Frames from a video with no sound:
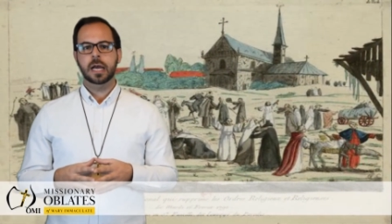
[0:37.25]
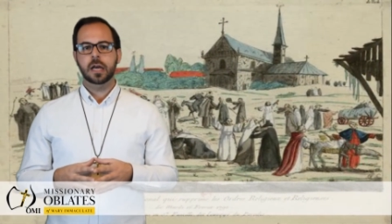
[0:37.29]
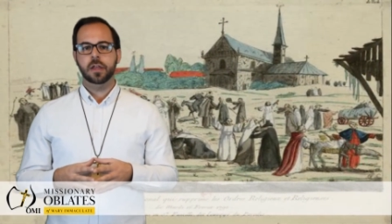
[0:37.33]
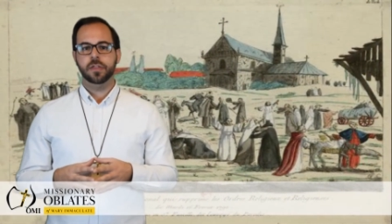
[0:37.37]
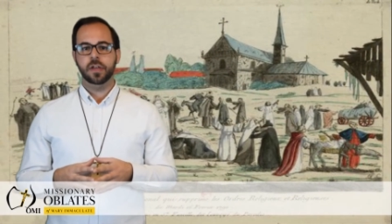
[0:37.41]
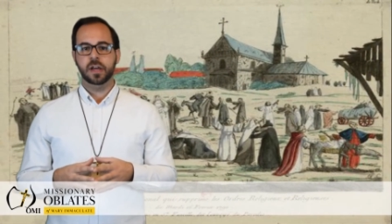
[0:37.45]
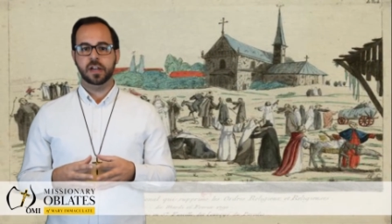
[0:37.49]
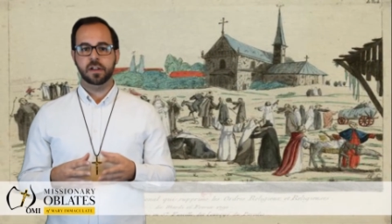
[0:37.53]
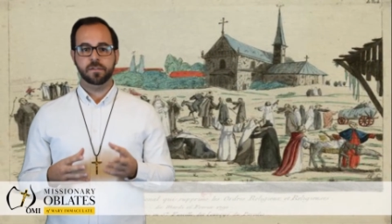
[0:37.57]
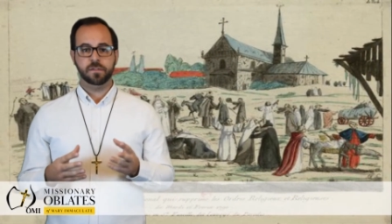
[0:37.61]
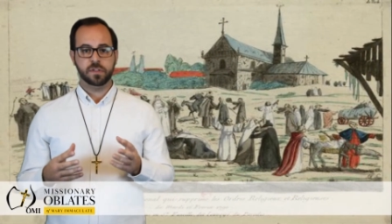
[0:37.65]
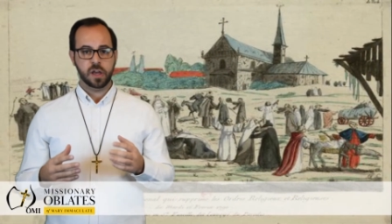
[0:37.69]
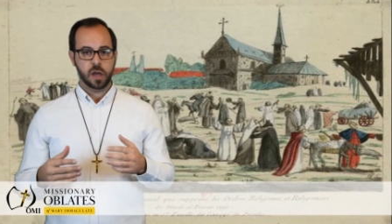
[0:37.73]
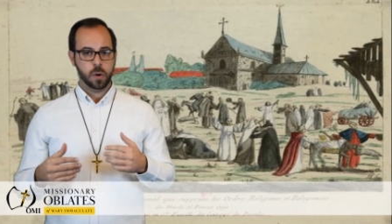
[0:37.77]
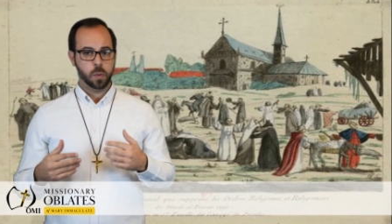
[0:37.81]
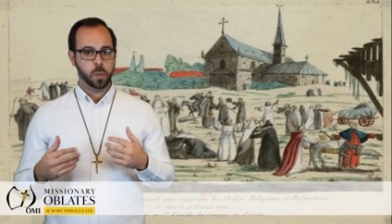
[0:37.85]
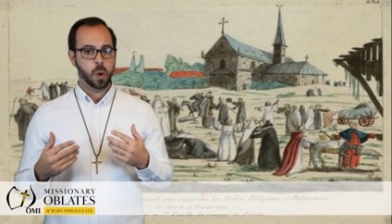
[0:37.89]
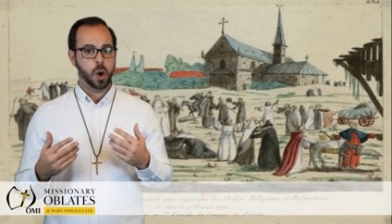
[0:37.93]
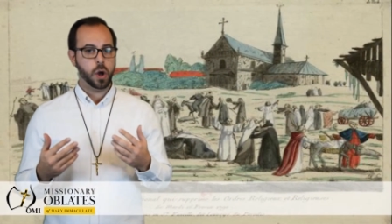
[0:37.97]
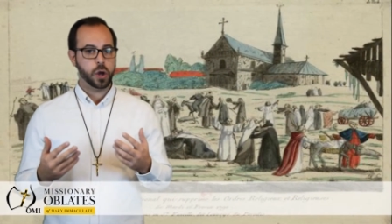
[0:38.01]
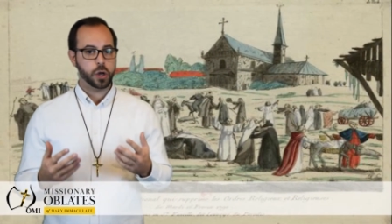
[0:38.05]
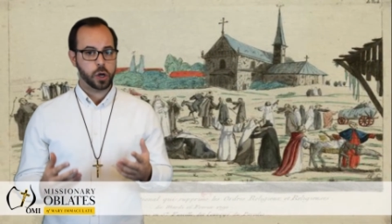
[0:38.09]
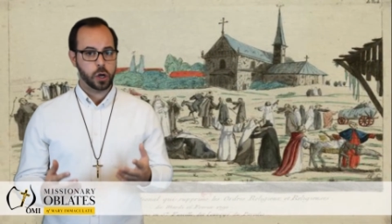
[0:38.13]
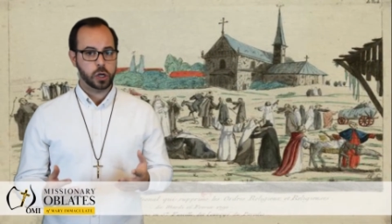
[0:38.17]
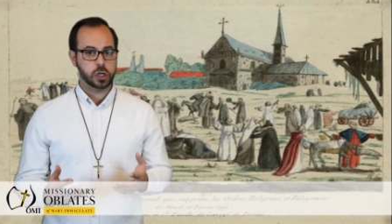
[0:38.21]
that if they
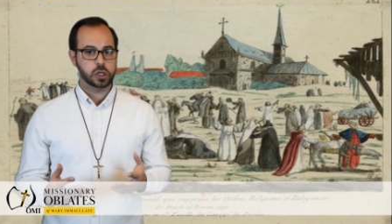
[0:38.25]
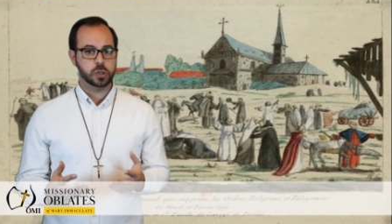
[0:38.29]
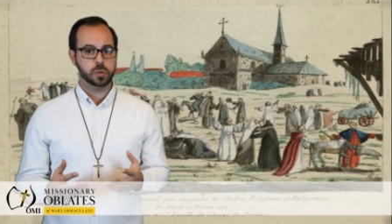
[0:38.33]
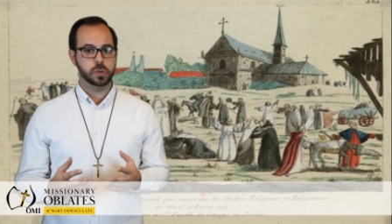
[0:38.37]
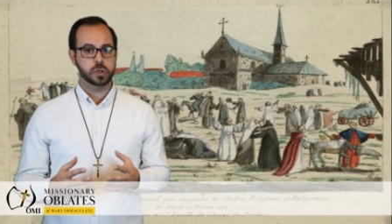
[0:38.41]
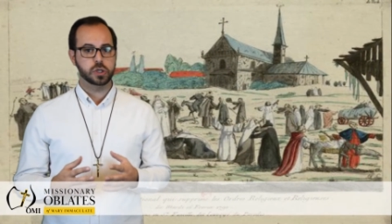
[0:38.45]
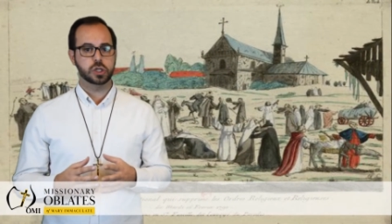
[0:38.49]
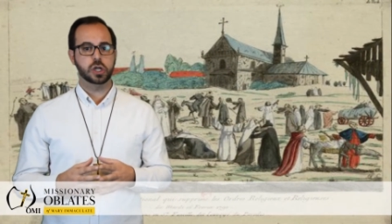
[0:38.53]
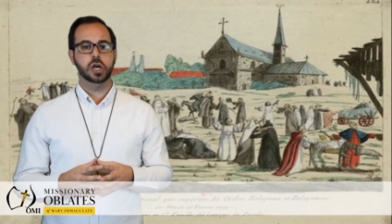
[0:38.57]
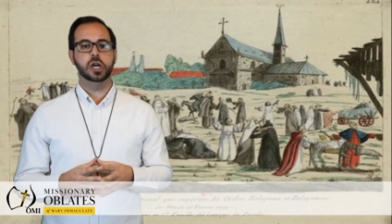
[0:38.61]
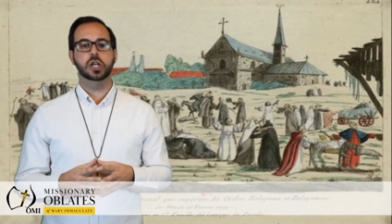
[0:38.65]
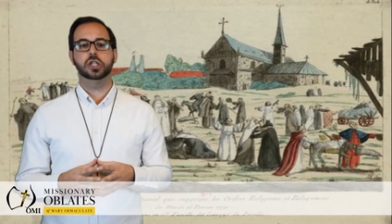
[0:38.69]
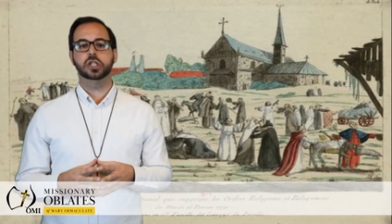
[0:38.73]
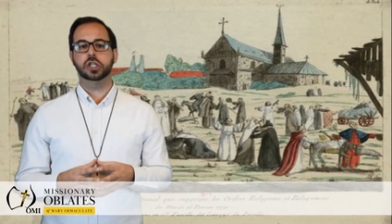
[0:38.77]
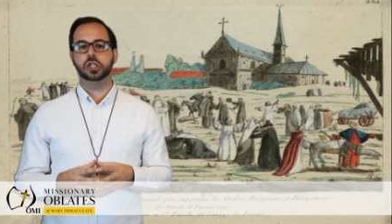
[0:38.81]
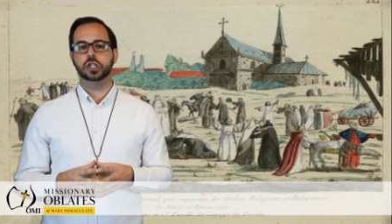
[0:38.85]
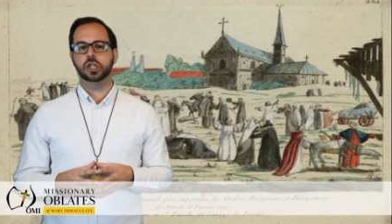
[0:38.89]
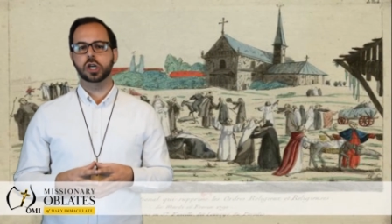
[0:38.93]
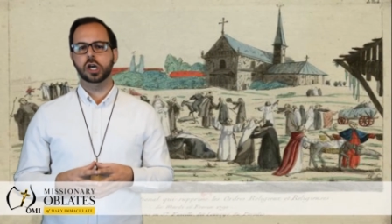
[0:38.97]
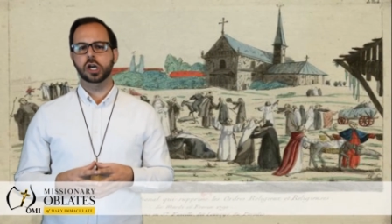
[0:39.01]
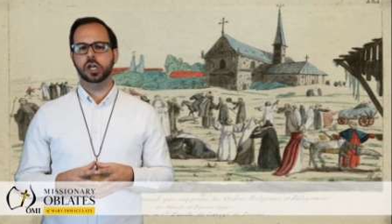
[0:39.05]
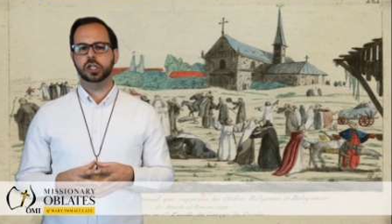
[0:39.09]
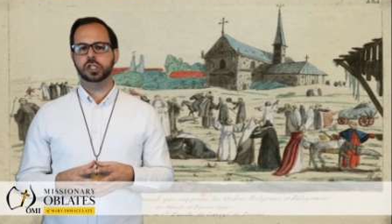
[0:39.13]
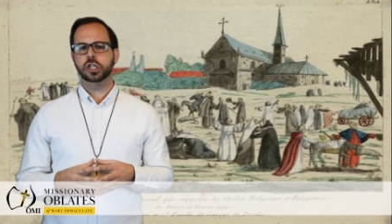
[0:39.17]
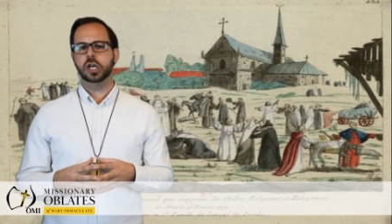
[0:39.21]
were going to return to
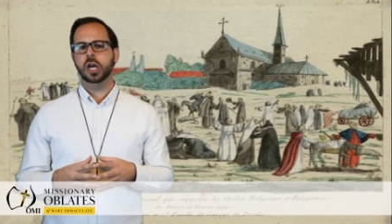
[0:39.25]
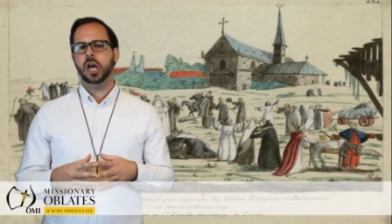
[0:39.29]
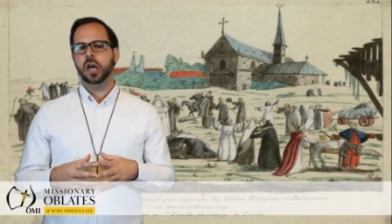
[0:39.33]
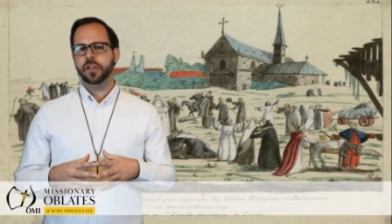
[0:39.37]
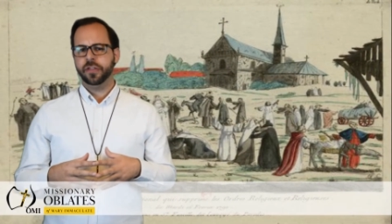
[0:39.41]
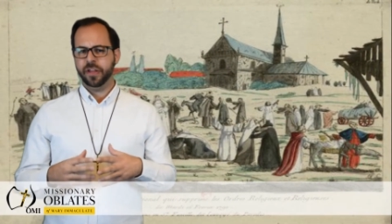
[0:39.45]
church,